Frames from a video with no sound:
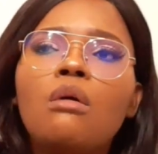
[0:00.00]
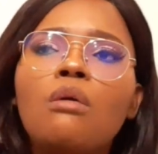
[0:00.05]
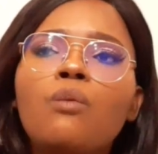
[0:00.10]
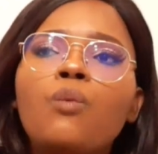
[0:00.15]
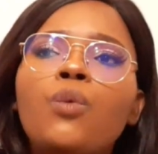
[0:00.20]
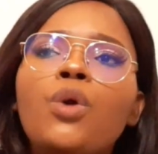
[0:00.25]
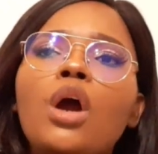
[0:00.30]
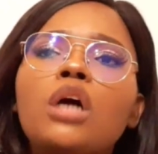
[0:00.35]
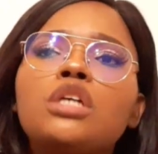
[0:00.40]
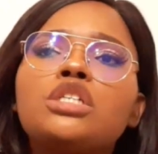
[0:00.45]

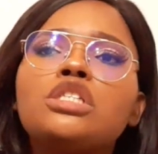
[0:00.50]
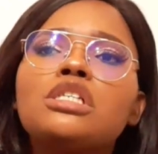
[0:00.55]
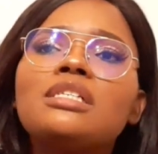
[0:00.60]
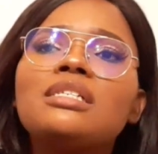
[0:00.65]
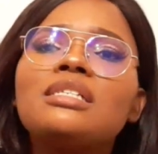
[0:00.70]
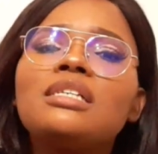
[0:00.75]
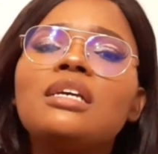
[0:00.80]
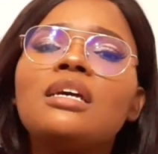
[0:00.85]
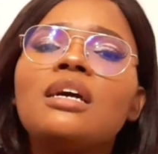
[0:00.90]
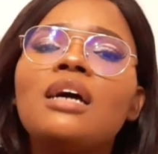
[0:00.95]
We are just
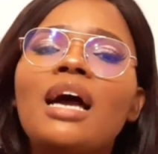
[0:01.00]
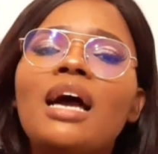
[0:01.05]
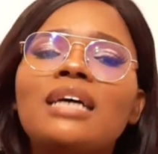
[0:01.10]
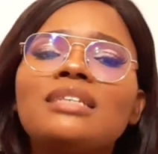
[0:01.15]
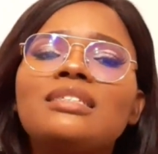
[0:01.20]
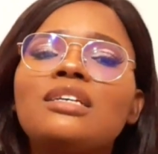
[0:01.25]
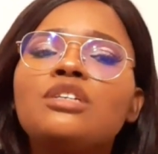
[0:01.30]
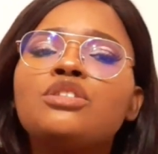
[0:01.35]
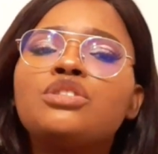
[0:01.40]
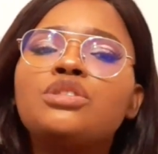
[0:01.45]
here as
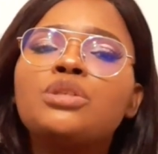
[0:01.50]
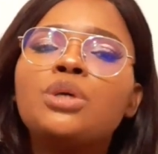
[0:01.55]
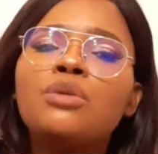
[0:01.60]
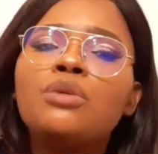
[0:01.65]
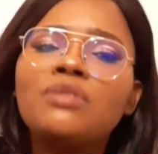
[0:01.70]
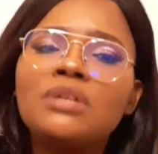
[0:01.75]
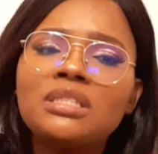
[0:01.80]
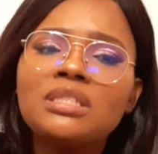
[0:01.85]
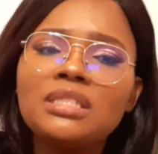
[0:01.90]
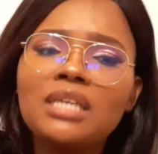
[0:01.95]
His
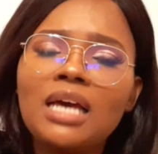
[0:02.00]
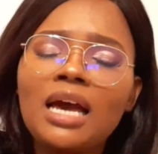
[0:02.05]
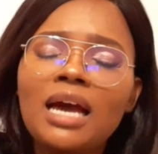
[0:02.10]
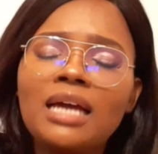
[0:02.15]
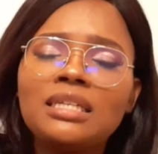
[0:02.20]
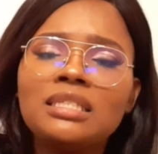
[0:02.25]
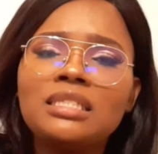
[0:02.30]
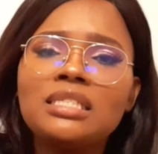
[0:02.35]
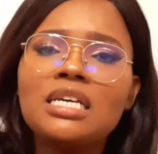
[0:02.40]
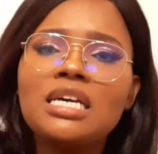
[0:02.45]
servants,
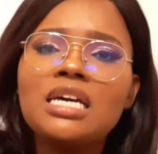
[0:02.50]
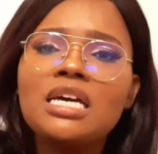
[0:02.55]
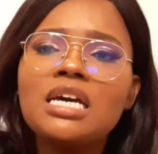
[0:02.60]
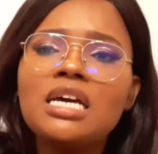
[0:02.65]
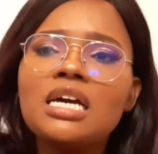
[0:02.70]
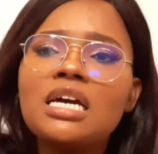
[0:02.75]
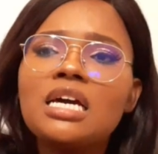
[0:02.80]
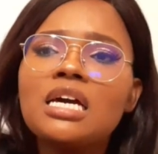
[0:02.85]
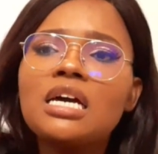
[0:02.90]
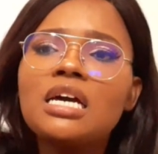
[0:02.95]
and
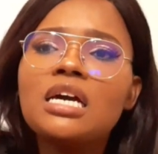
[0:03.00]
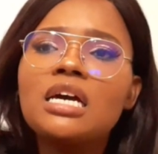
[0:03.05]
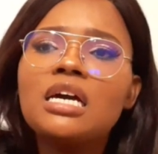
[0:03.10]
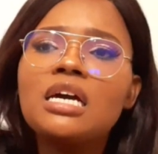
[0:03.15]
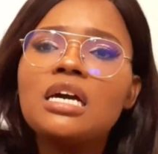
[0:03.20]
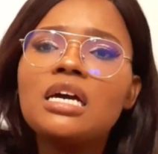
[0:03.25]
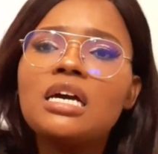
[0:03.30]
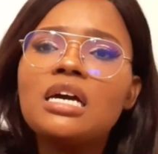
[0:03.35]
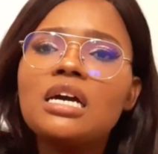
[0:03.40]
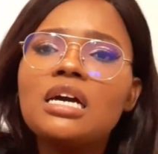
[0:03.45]

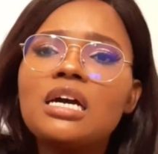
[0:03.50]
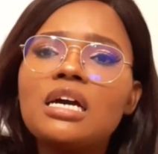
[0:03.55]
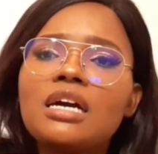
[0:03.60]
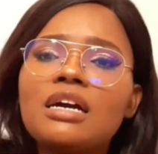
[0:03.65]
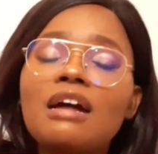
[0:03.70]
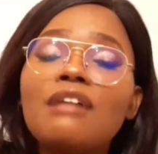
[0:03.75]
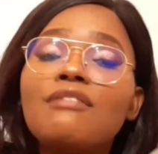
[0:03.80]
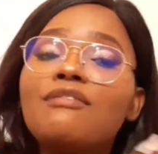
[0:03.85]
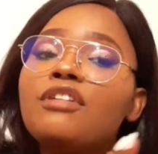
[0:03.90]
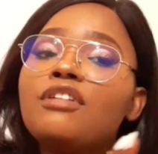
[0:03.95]

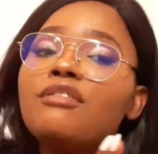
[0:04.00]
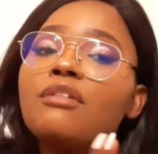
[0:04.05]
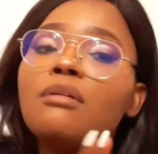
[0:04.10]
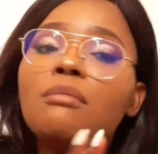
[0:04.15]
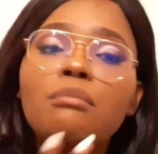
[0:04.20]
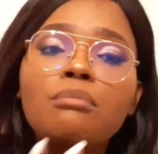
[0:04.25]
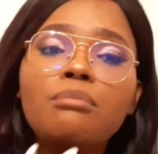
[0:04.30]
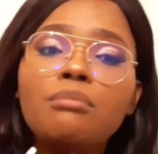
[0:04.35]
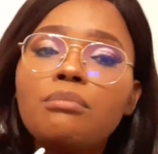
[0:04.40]
I've never